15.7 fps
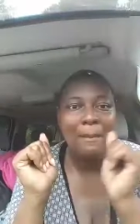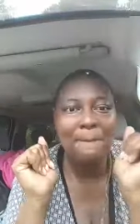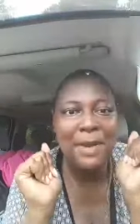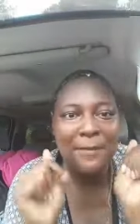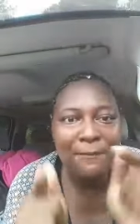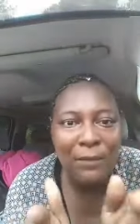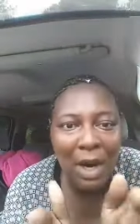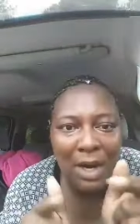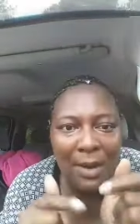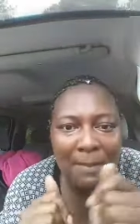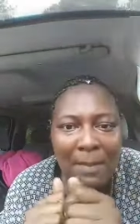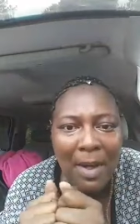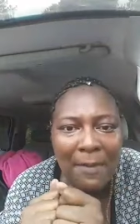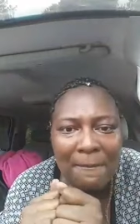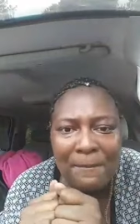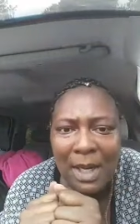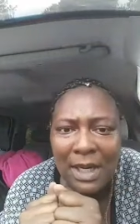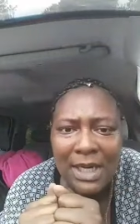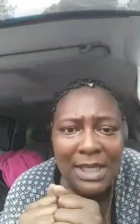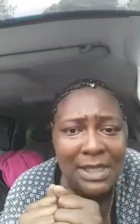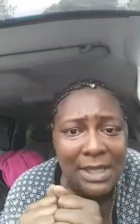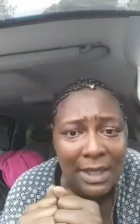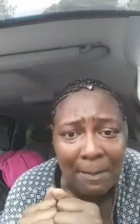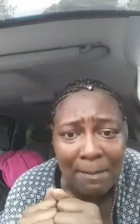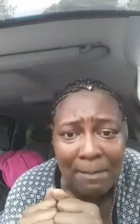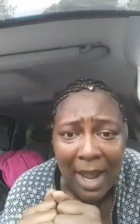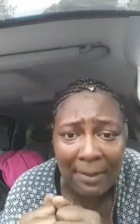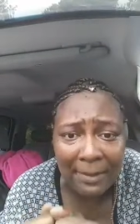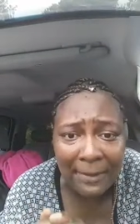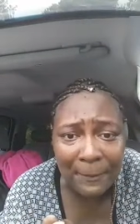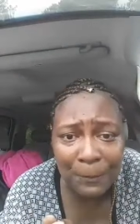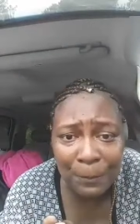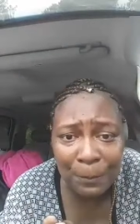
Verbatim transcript: I'm be fronting motherfucker center, baby.